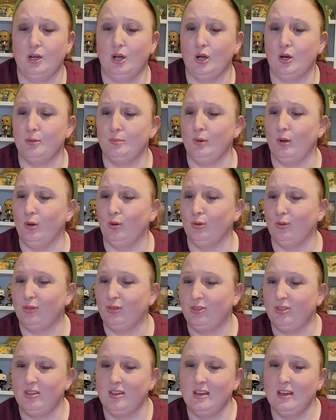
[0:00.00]
are both,
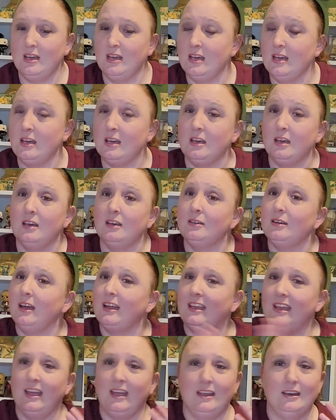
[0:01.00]

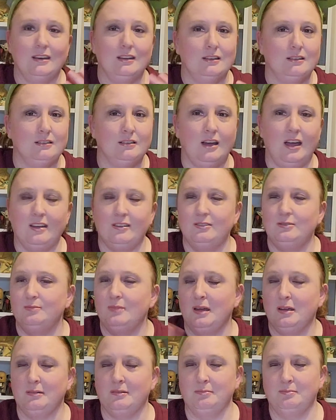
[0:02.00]
again,
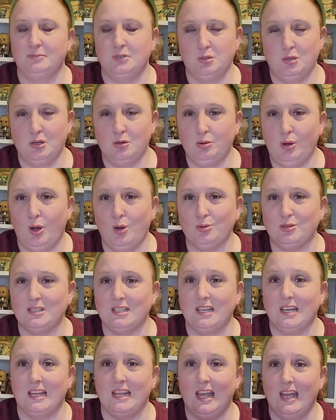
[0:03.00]
I'm doing quotes,
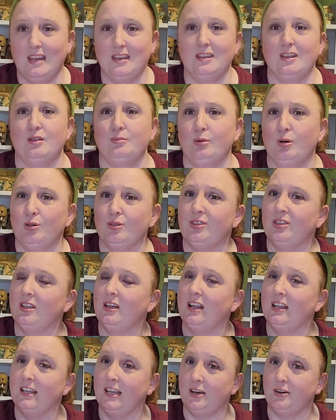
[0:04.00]
and again, they're both
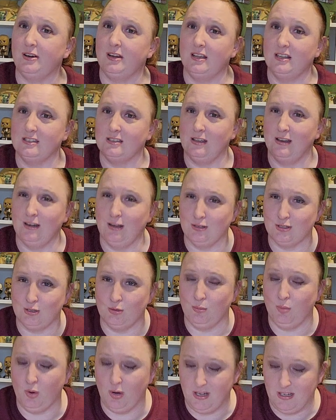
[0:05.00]
hilarious and also
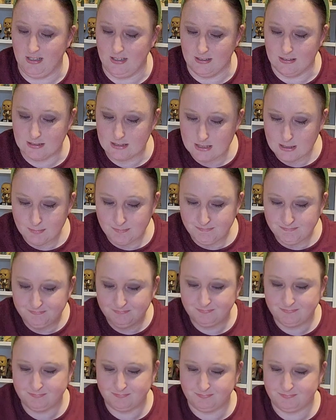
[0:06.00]
poignant.
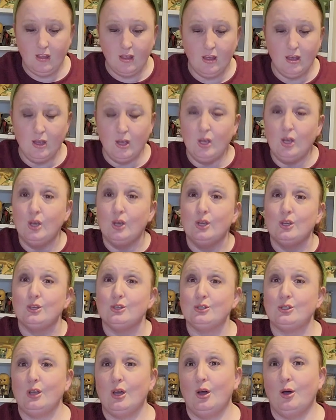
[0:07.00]

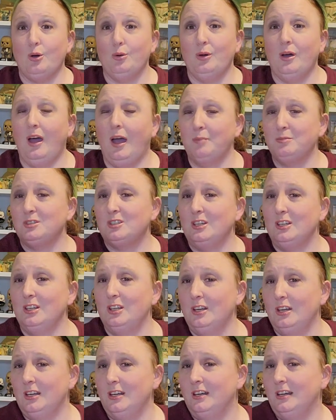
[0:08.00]
So I'm just
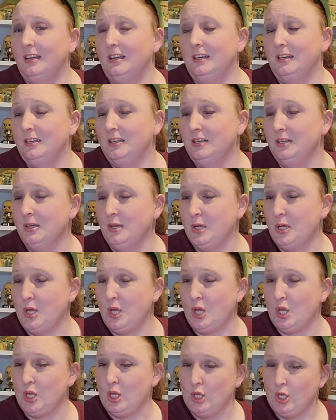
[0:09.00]
gonna
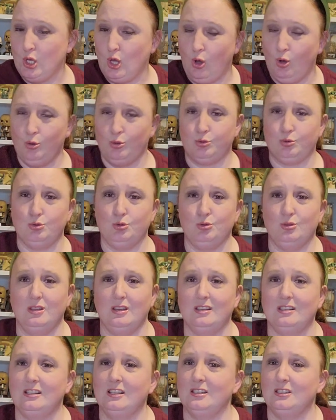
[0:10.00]
go through
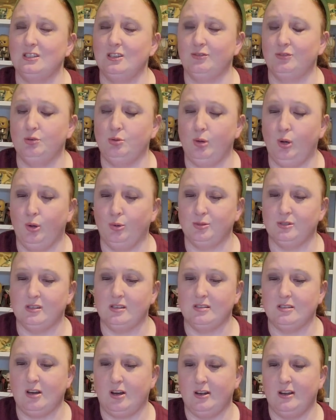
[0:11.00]
this list of quotes
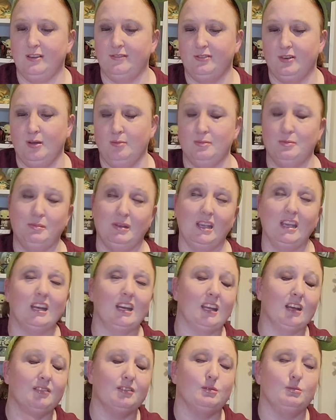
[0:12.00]
starting from the
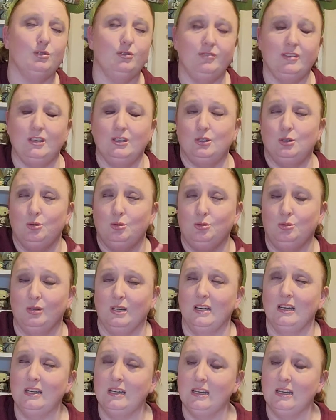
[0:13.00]
beginning of the movie to